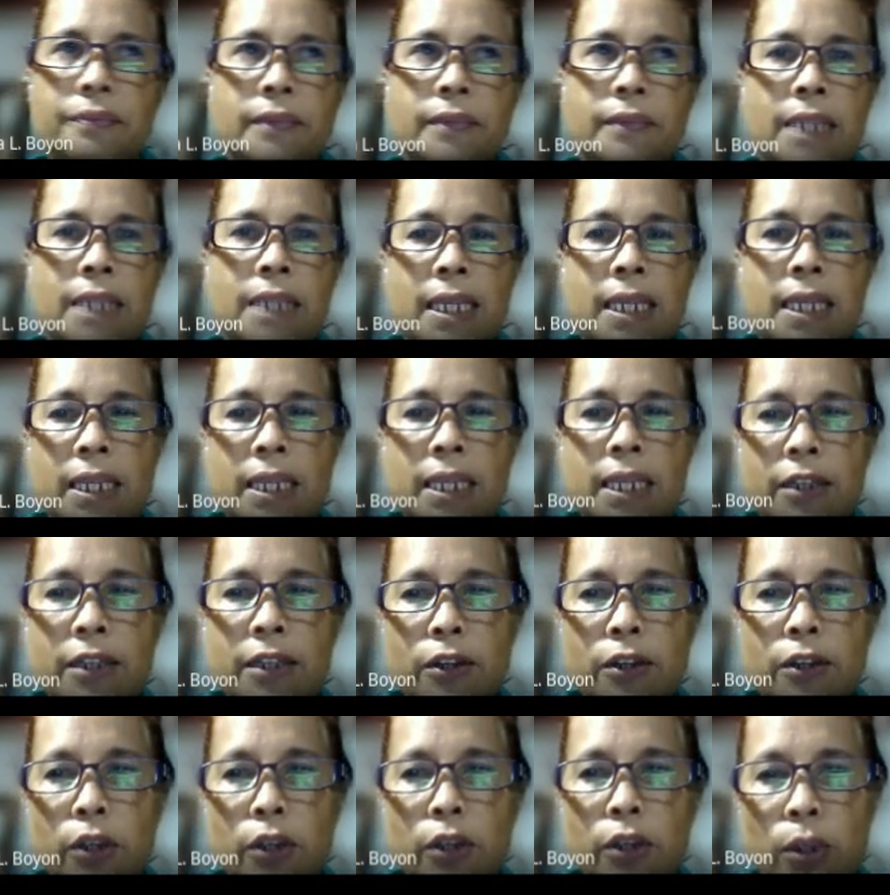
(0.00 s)
taking
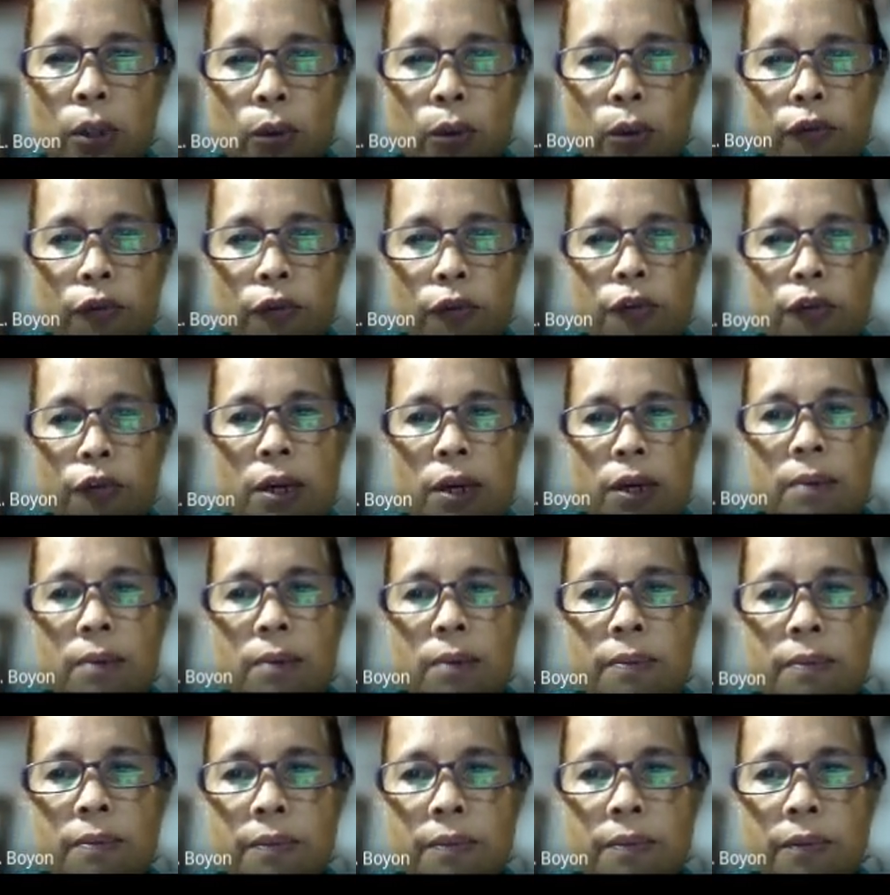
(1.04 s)
the cue
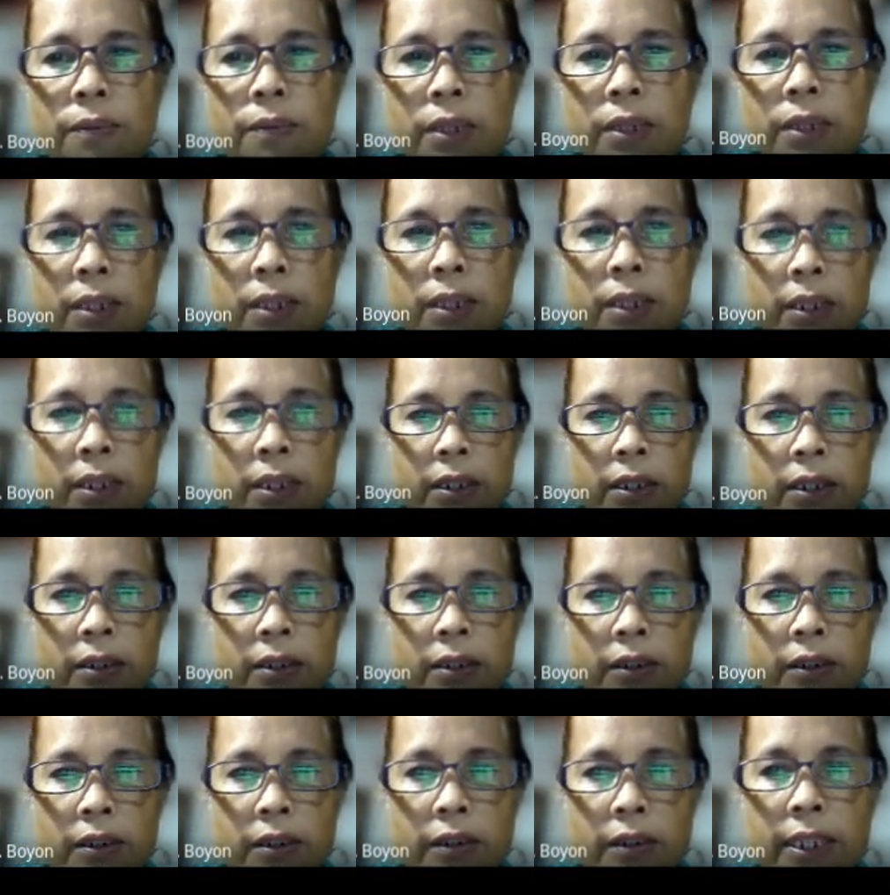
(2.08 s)
from the
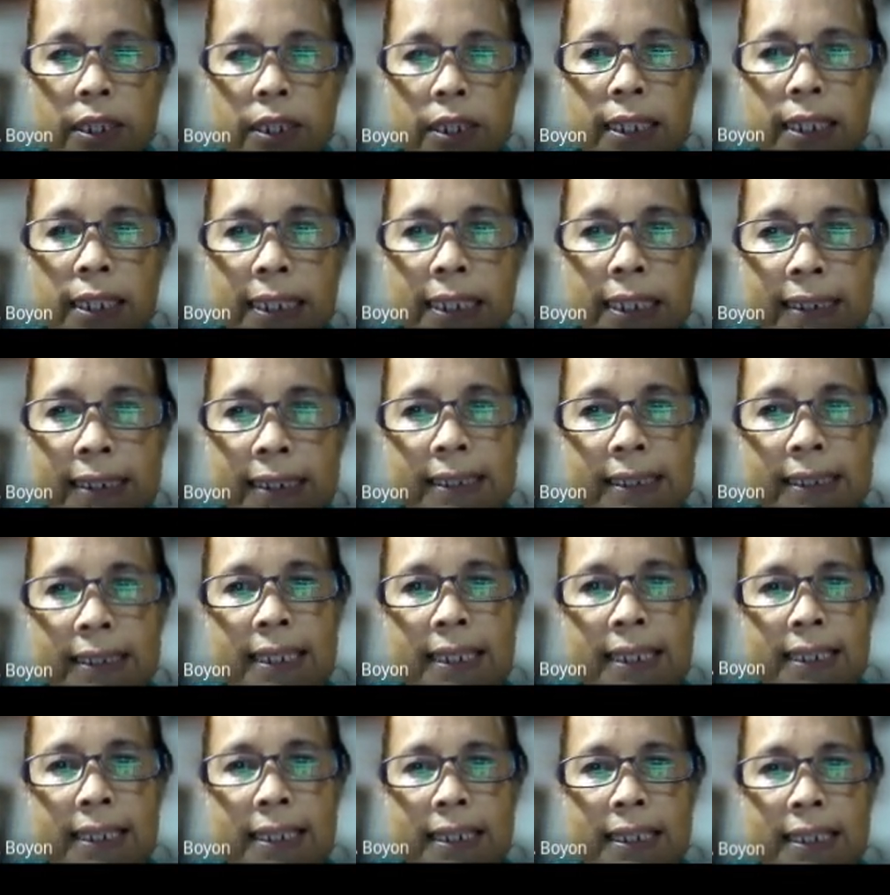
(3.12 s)

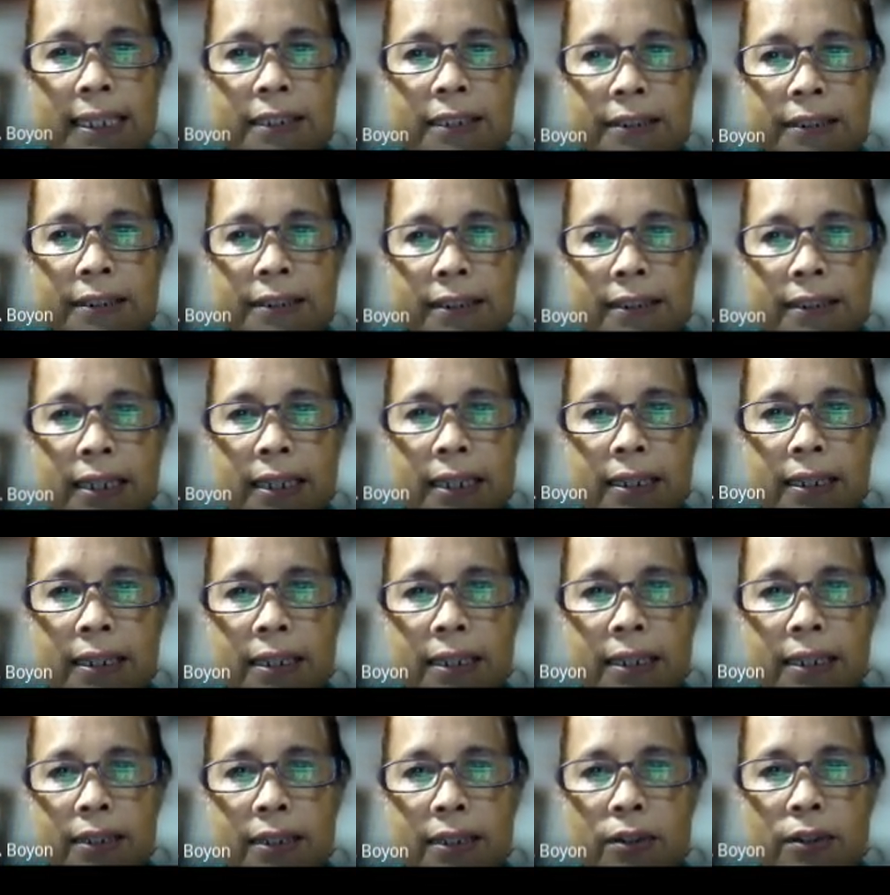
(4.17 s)
realistic
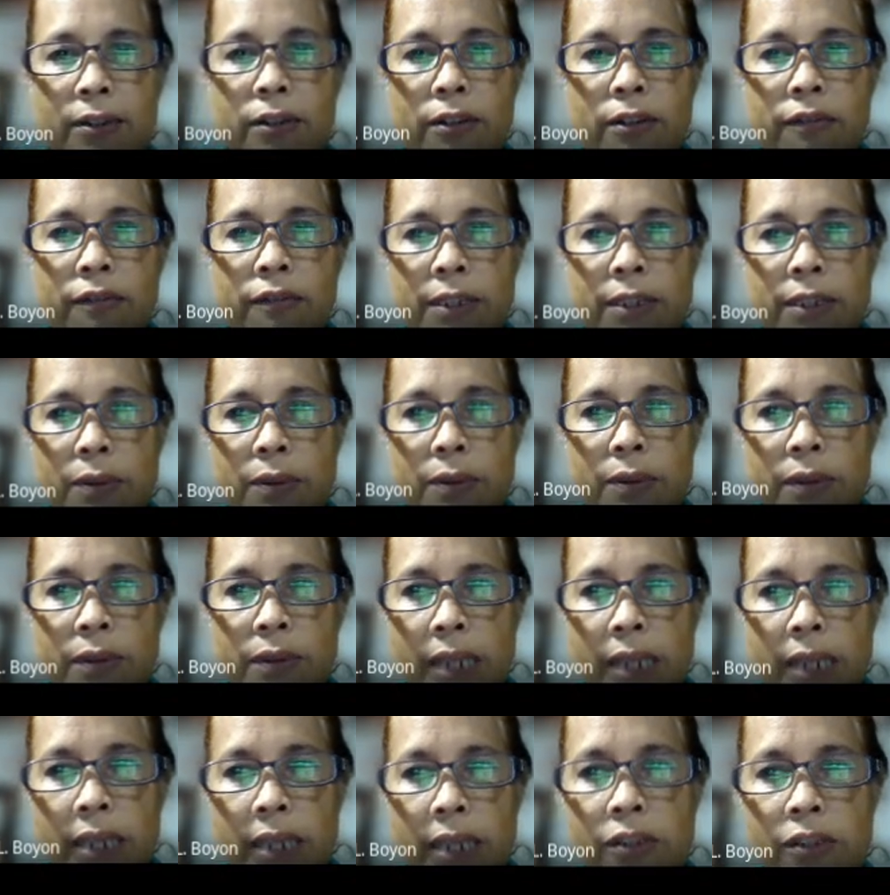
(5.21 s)
understanding of
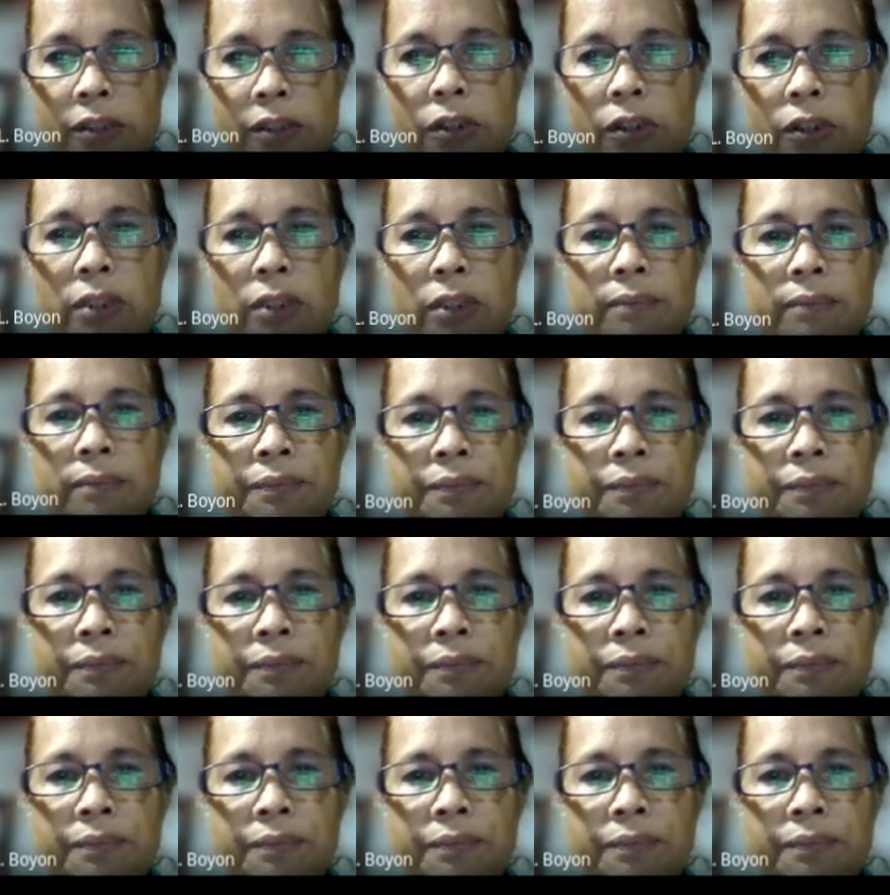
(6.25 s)
association,